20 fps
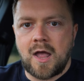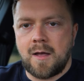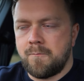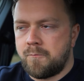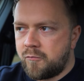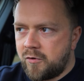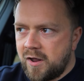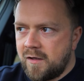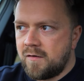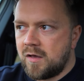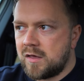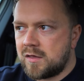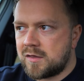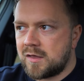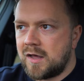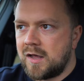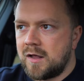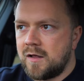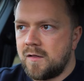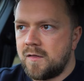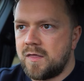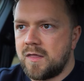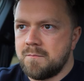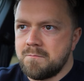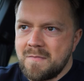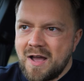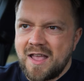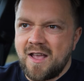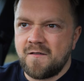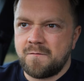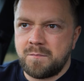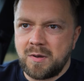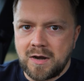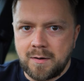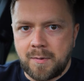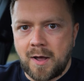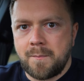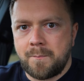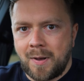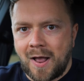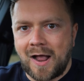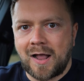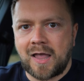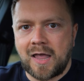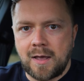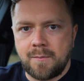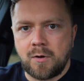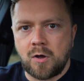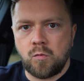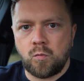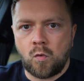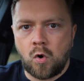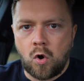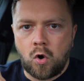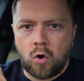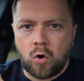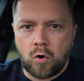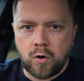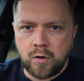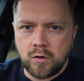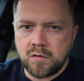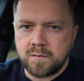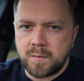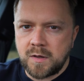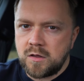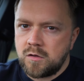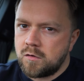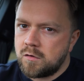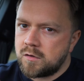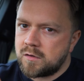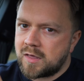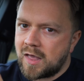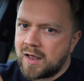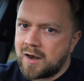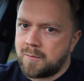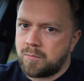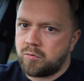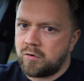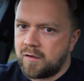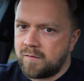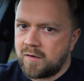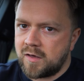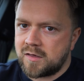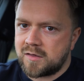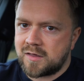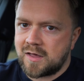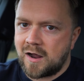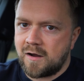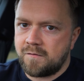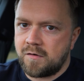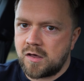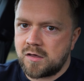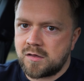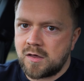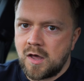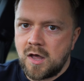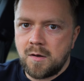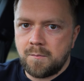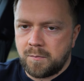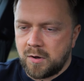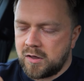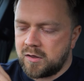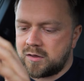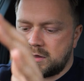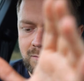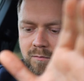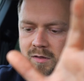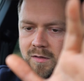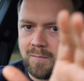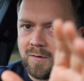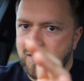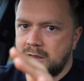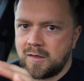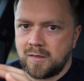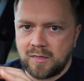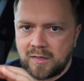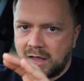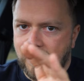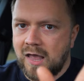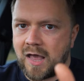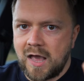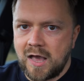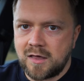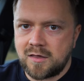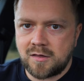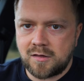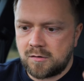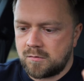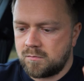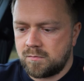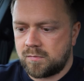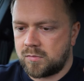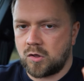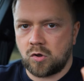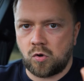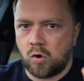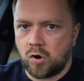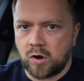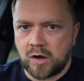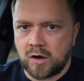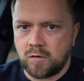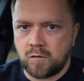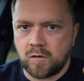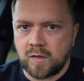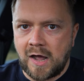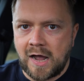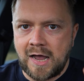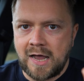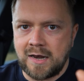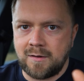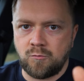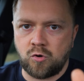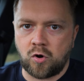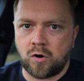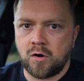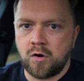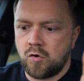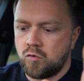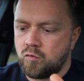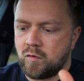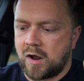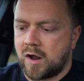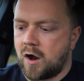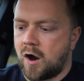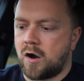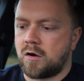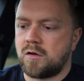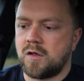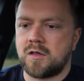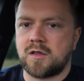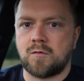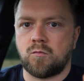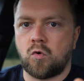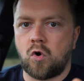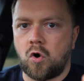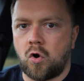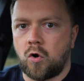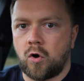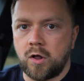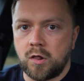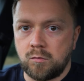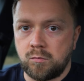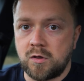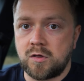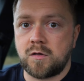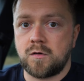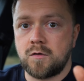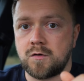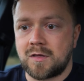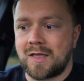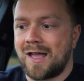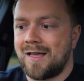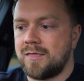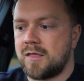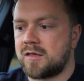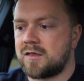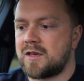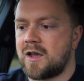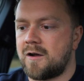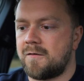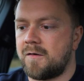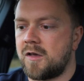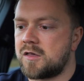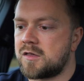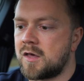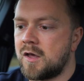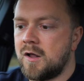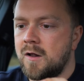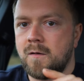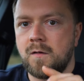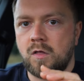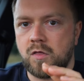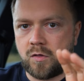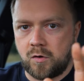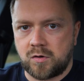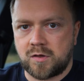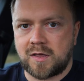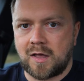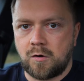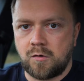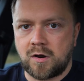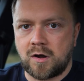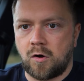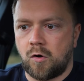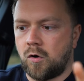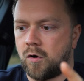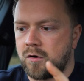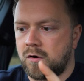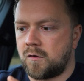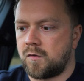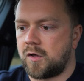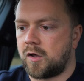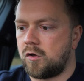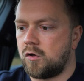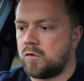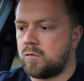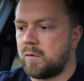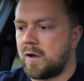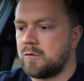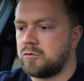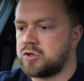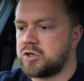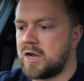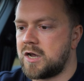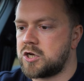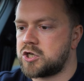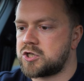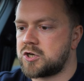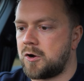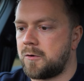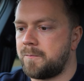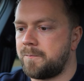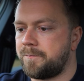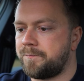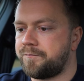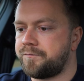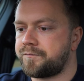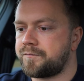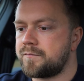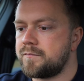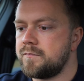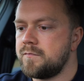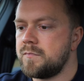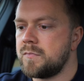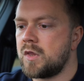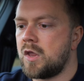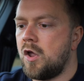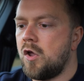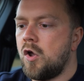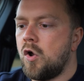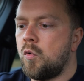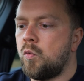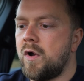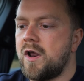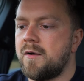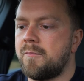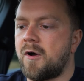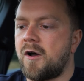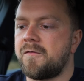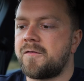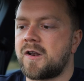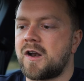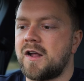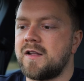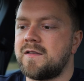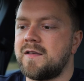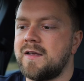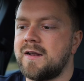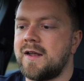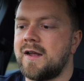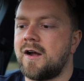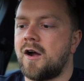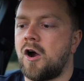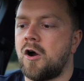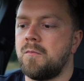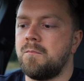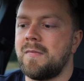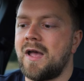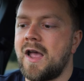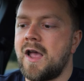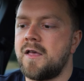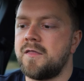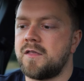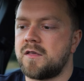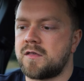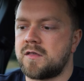and previously they might have been a bit picky about what oil's been used in a previous service, but it seems to be the case they're not going to do that anymore. Regardless of what oil was used in the service, they're still going to honour the goodwill gesture. Where above criteria are met, the